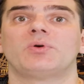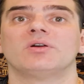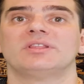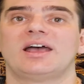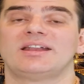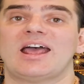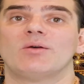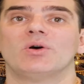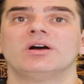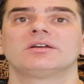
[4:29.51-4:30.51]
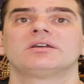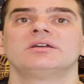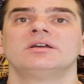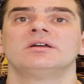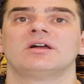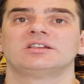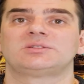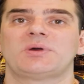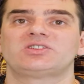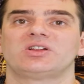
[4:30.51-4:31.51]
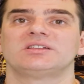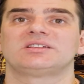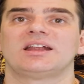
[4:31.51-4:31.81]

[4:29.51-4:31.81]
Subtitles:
on their network, and special